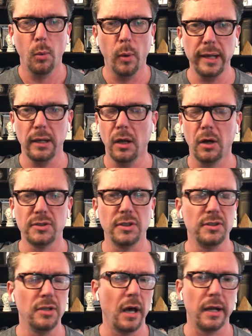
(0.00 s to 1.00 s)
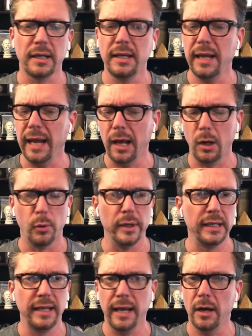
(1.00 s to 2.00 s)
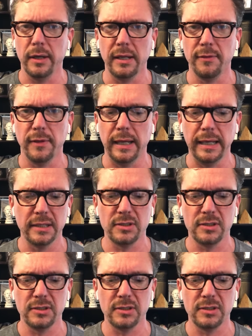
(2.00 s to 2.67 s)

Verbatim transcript: weight loss is not a calorie counting thing.